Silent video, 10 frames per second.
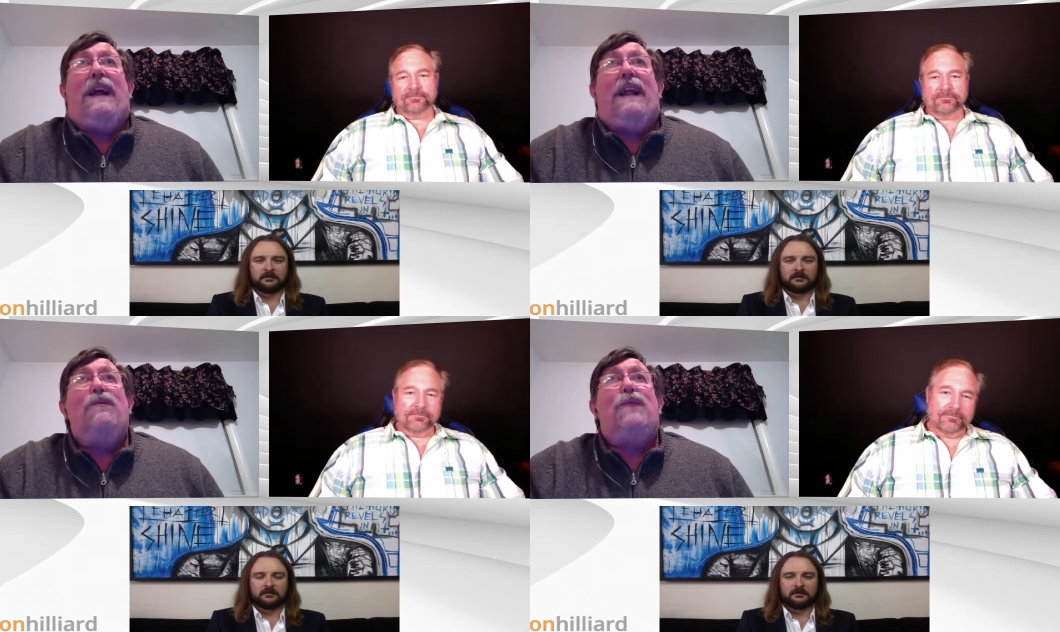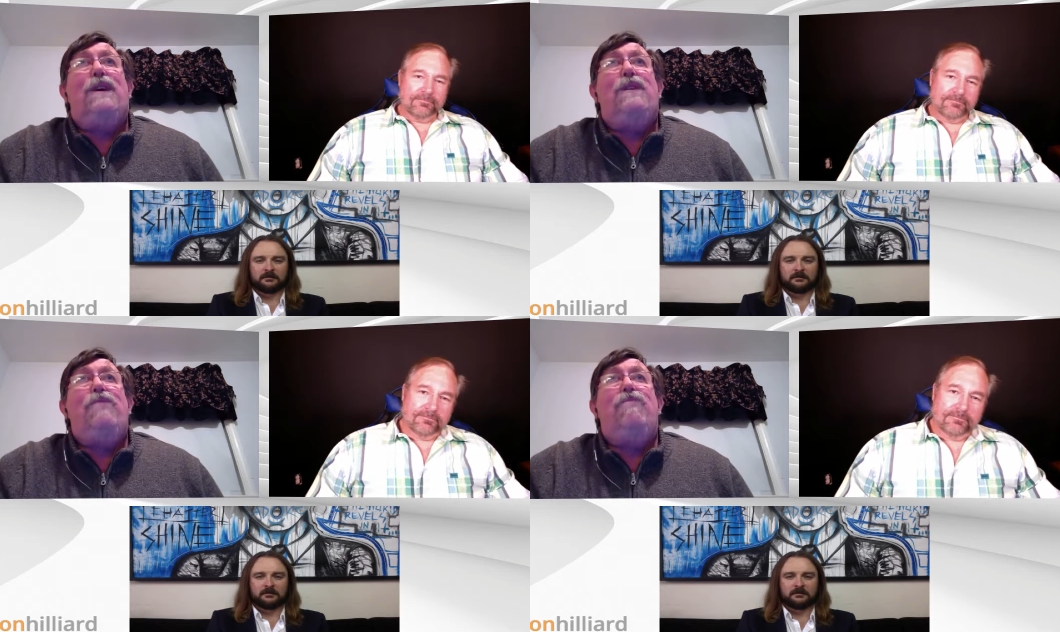Speaker 1: and I've
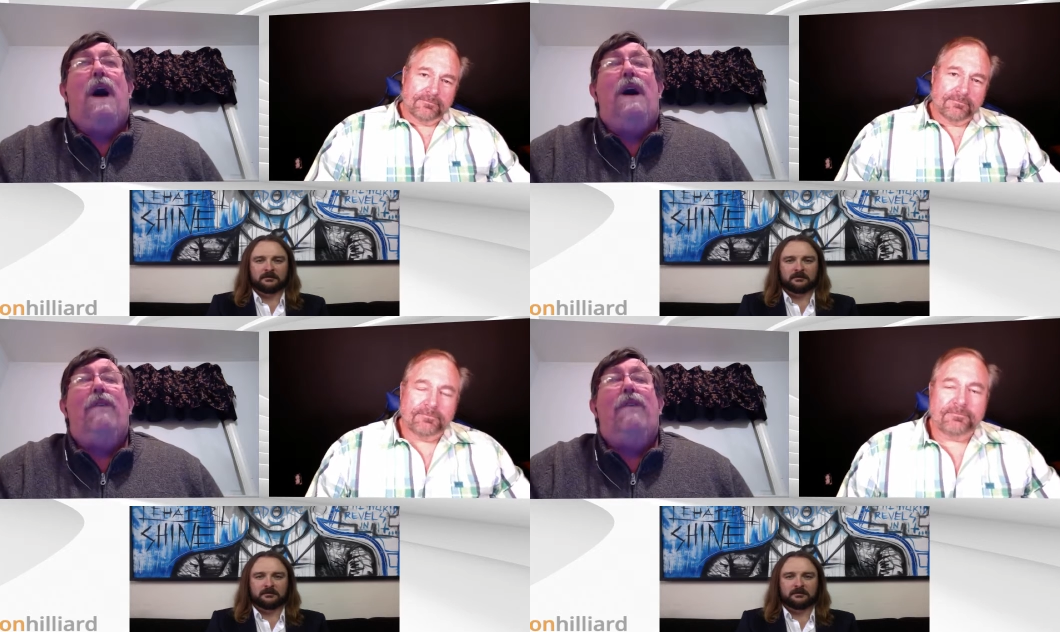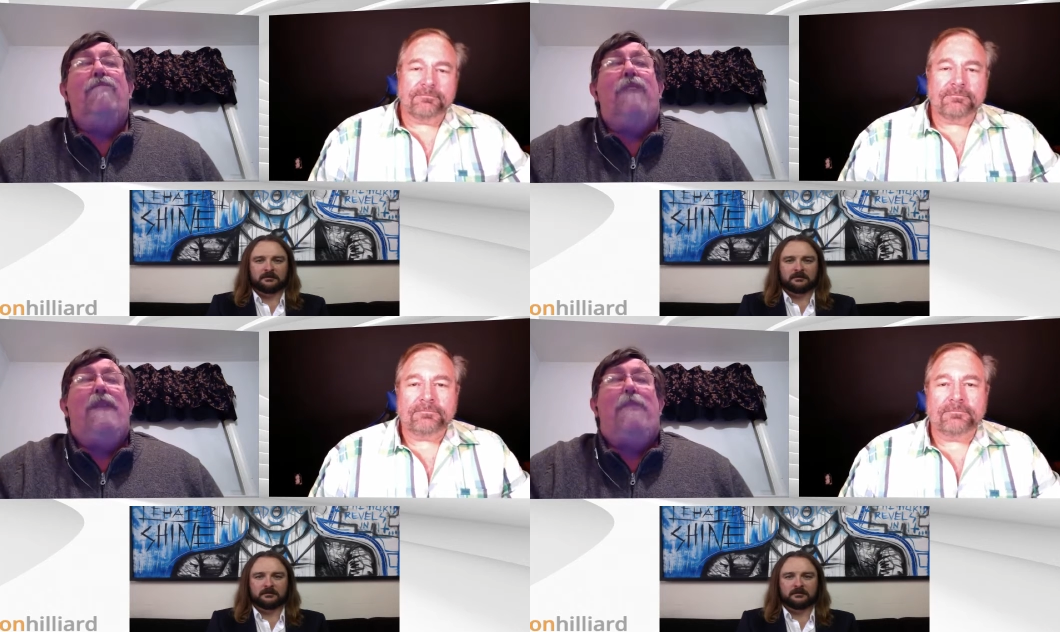seen you uh,
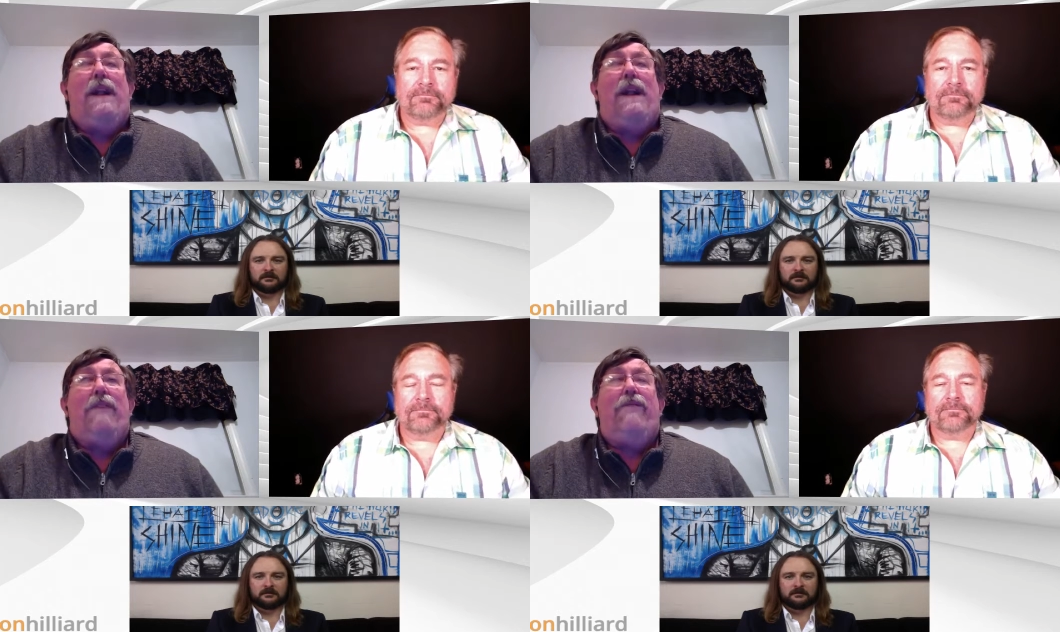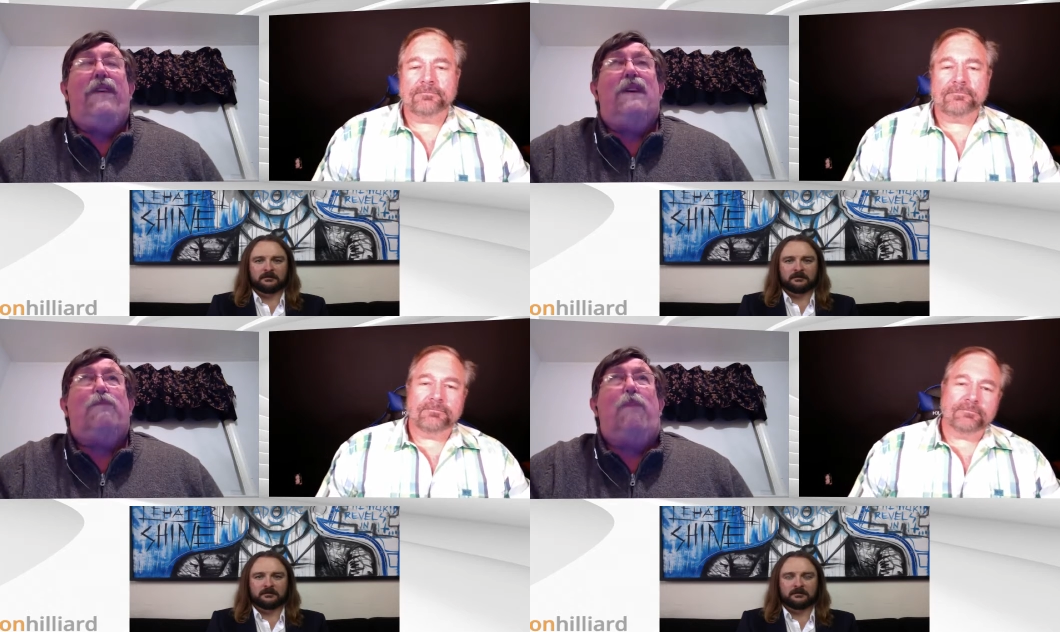write about it at
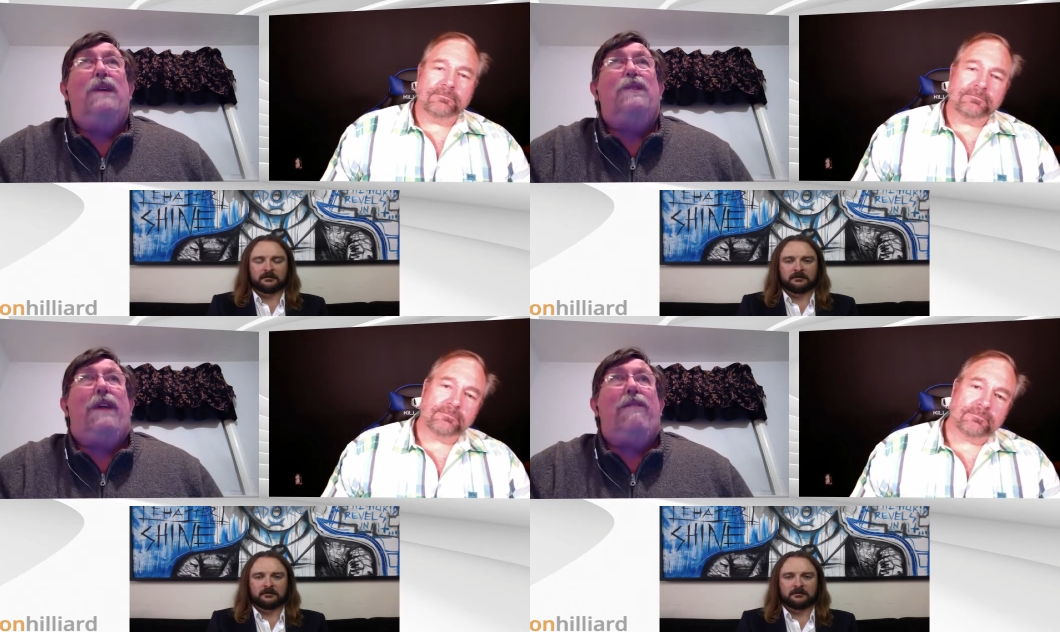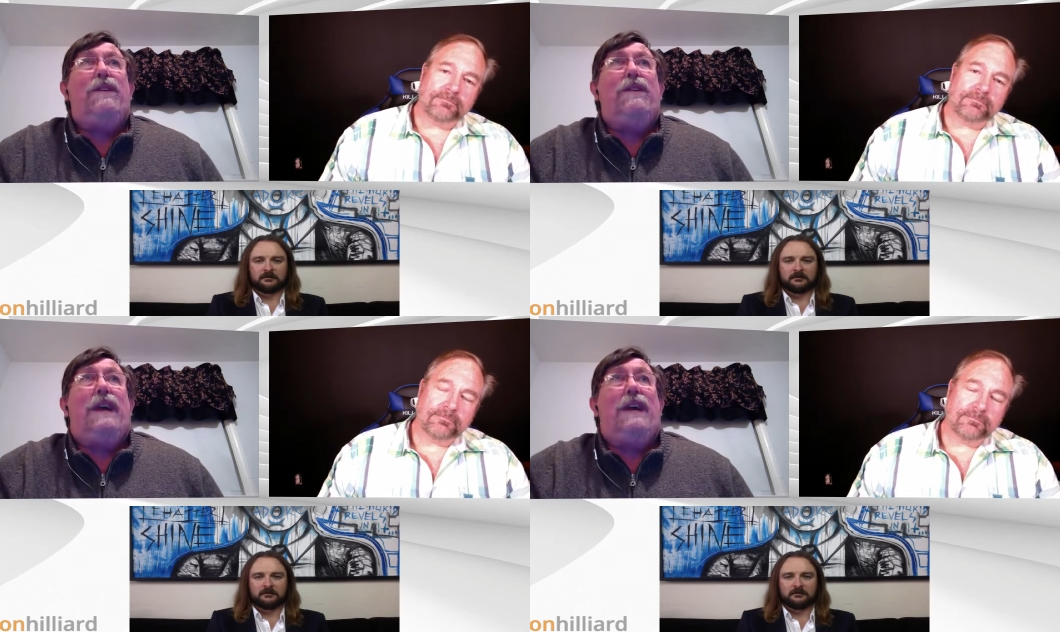various points and
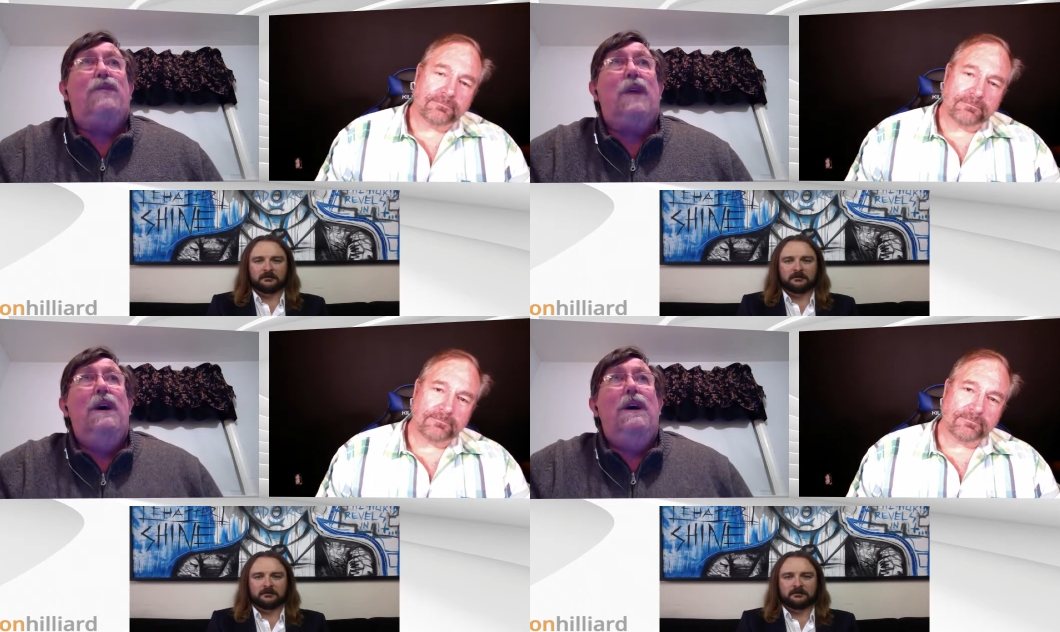everything, is